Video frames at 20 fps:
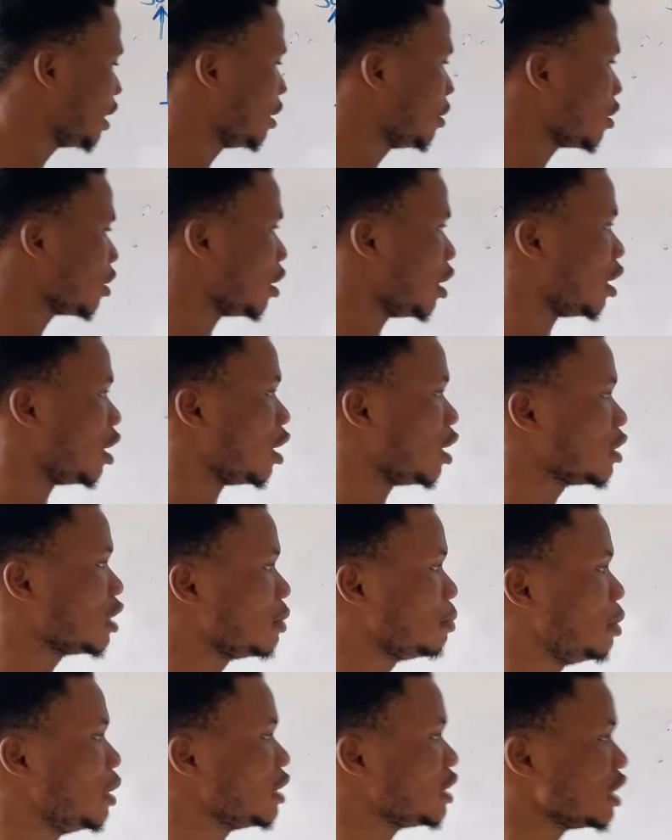
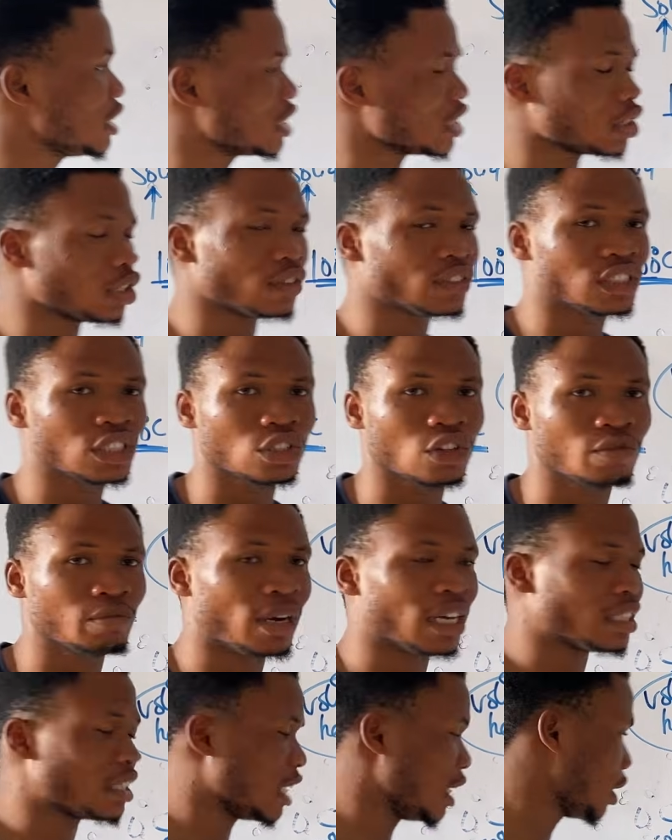the basic change of state of
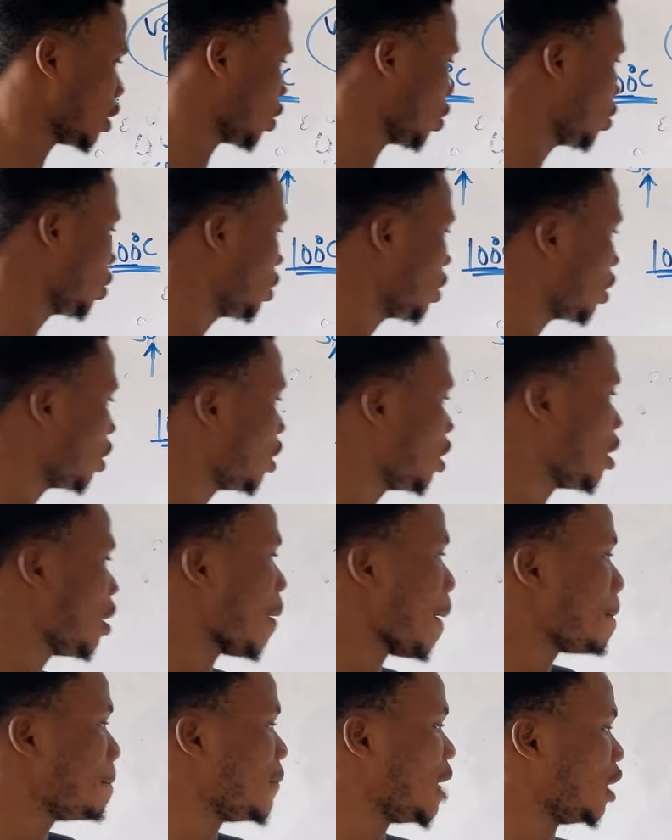matter include
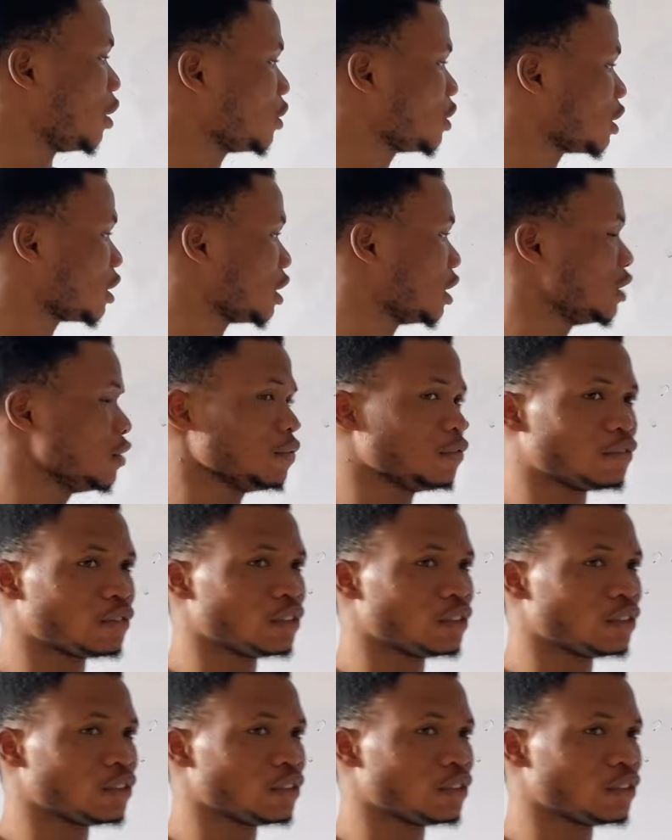melting,